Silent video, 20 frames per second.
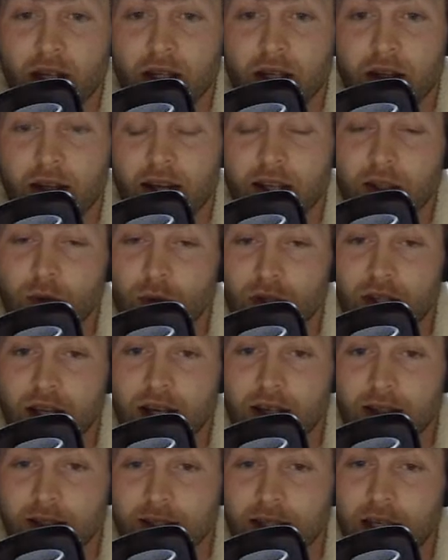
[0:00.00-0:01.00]
That's what that
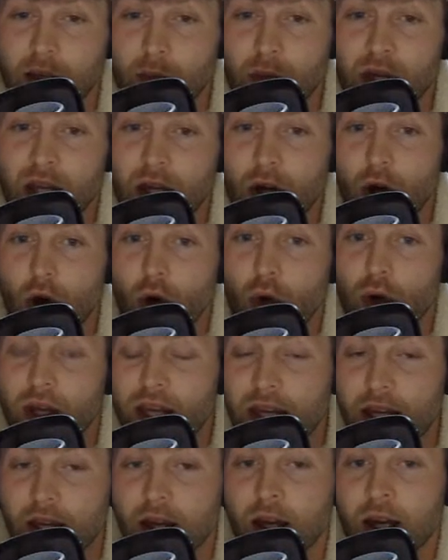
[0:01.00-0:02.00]

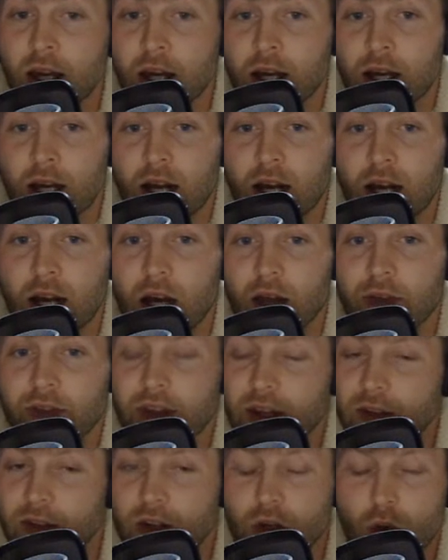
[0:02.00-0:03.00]
CPOE thing
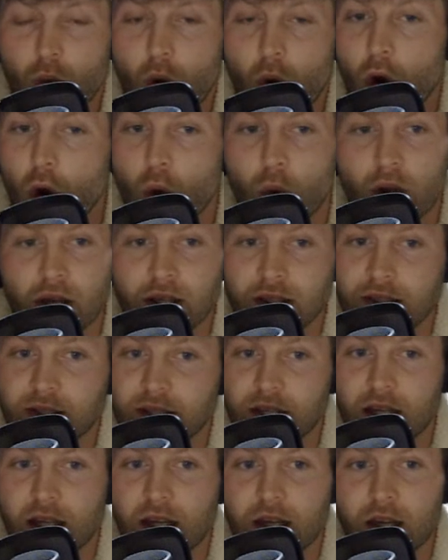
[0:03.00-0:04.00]
that you always
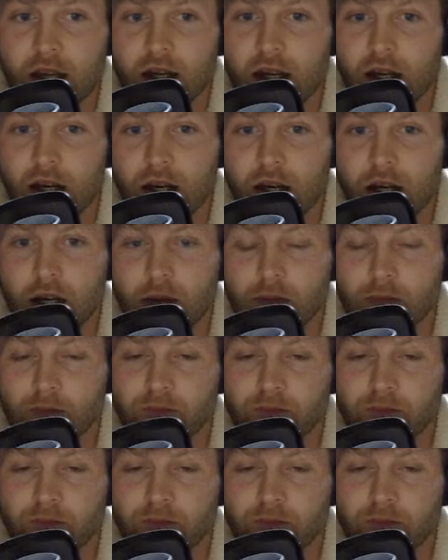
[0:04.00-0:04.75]
see from